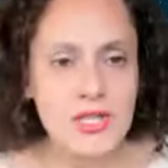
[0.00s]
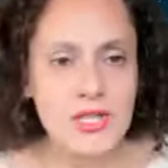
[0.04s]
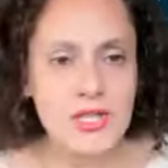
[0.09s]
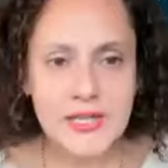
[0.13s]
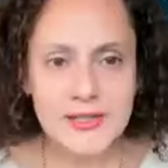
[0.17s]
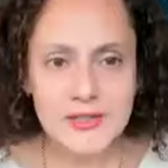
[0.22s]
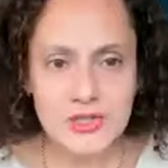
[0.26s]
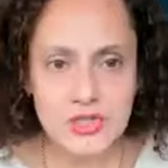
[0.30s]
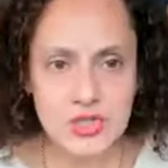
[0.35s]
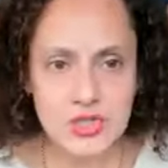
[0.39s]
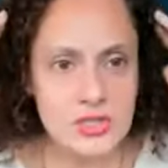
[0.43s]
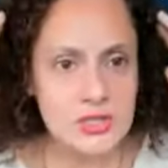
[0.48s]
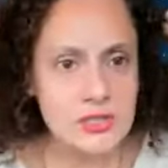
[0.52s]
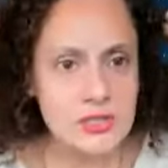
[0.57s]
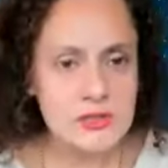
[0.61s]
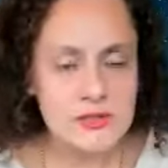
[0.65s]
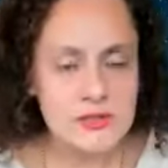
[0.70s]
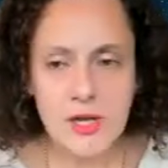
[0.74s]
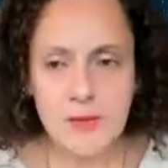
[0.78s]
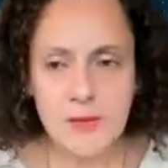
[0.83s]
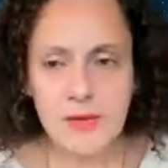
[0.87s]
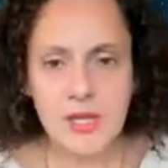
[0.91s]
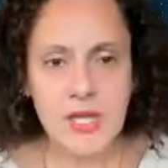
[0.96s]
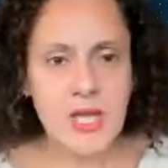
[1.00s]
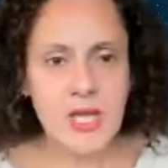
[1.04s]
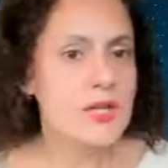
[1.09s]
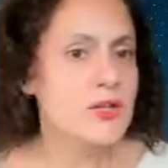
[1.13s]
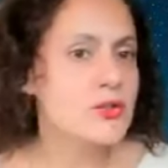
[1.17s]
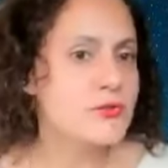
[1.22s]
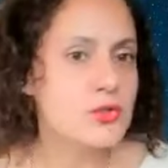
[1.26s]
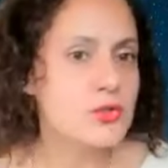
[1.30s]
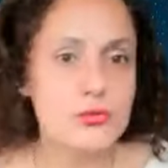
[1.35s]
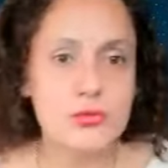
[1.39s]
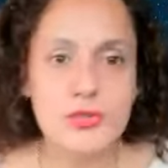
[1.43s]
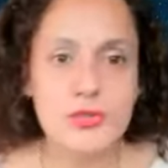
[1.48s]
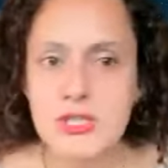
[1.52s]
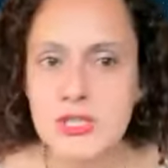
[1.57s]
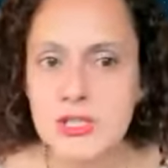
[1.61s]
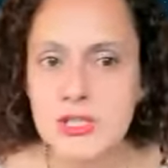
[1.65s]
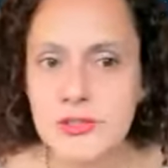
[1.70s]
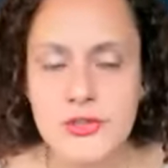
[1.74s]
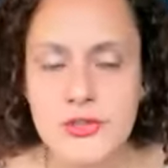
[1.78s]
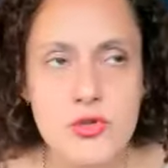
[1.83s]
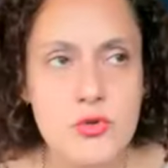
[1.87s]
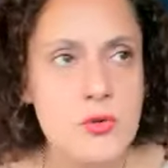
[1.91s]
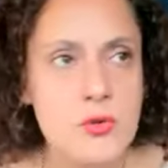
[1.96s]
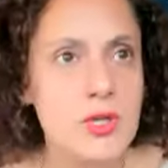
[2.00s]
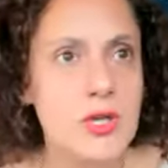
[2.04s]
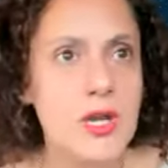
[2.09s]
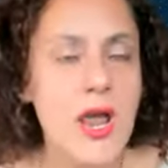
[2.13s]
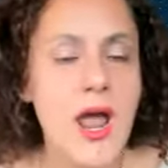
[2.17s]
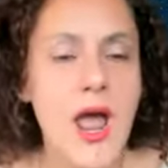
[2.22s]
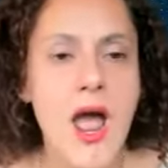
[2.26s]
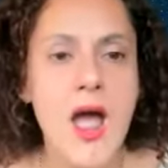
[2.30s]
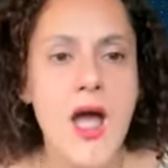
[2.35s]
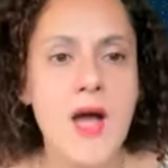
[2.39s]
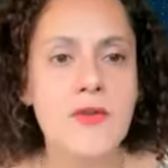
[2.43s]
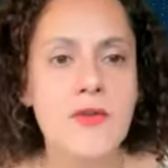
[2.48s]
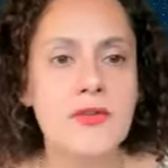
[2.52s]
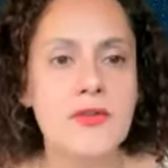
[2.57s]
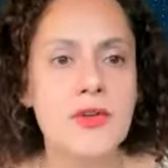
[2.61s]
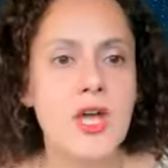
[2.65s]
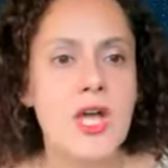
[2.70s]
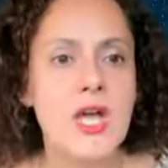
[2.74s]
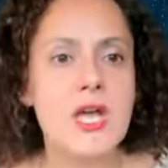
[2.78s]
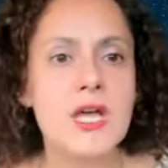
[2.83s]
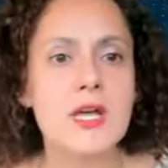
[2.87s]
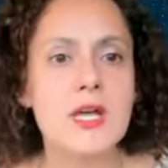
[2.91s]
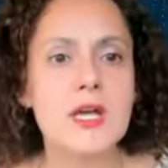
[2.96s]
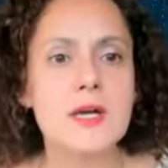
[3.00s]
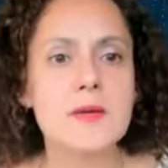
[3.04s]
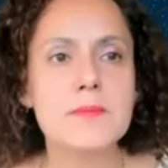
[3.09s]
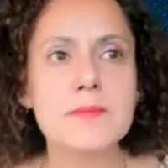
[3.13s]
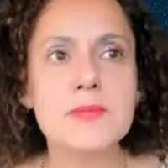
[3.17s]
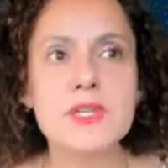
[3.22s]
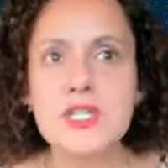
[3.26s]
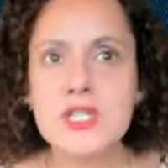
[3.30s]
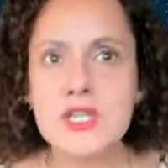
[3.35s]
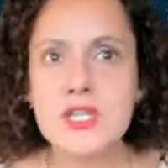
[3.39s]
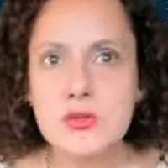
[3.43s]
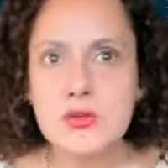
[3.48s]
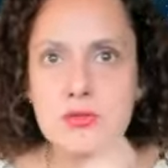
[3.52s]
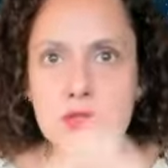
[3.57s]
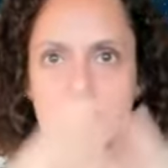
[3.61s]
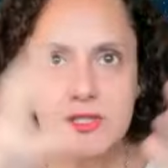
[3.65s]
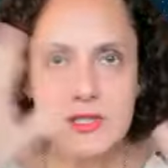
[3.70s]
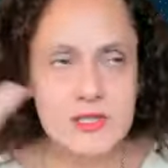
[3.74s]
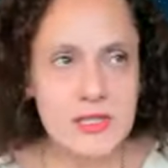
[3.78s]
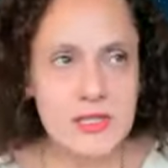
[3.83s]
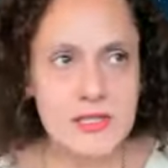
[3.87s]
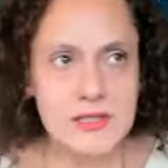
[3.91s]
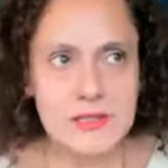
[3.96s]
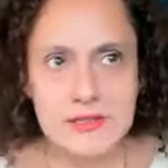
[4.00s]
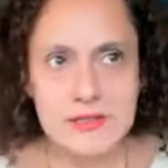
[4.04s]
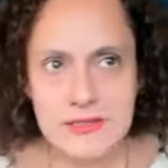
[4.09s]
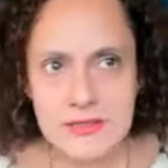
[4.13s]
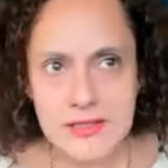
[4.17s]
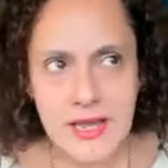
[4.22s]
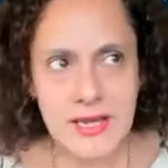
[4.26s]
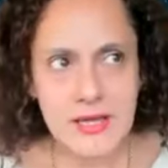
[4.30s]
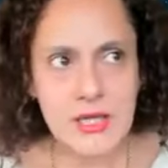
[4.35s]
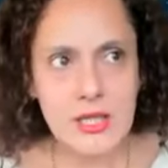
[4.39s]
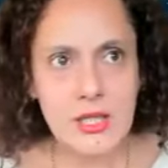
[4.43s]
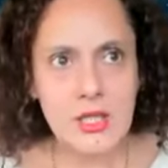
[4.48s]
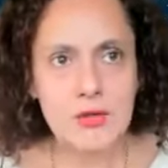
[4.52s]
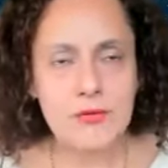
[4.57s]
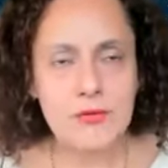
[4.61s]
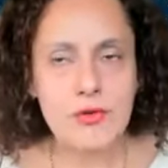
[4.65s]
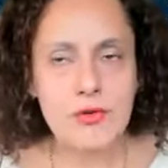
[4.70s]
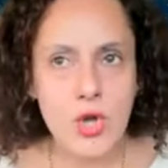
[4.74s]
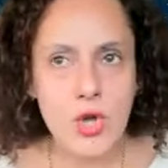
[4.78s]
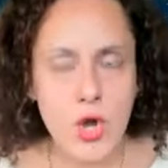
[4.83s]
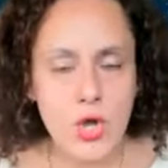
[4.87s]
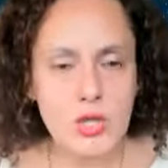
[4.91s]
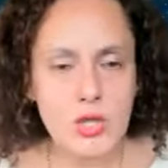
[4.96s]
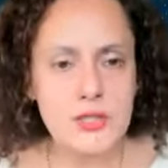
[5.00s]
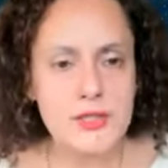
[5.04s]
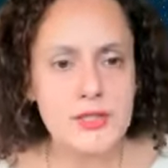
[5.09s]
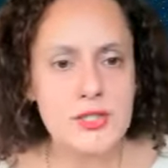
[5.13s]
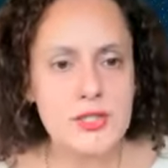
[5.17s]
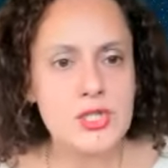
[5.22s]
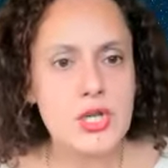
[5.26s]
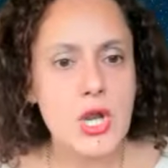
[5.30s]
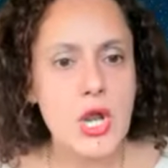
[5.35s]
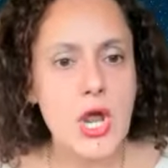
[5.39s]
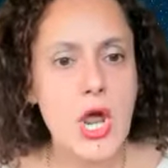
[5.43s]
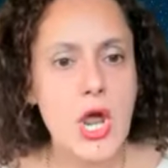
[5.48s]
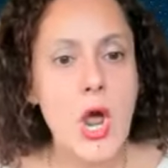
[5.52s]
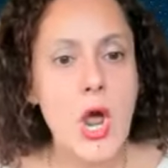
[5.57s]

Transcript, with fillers: PhDs coming out of your ears. You can have materialist understanding of knowledge,